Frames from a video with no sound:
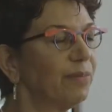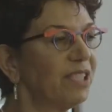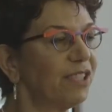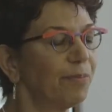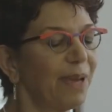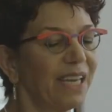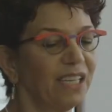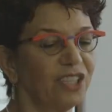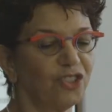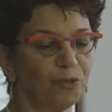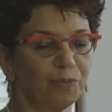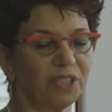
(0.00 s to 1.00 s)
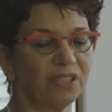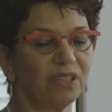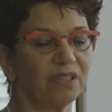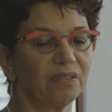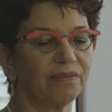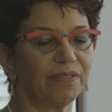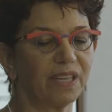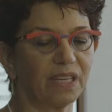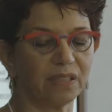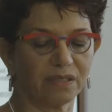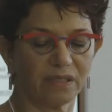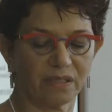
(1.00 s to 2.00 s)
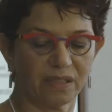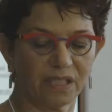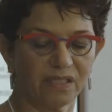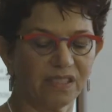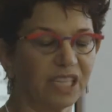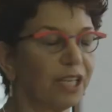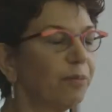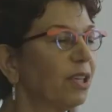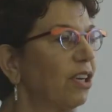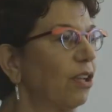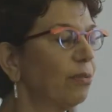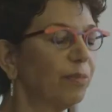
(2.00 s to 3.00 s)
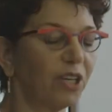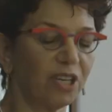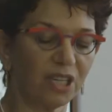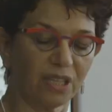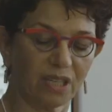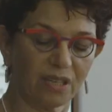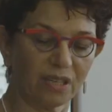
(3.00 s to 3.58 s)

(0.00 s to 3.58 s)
mismanagement of this chemical by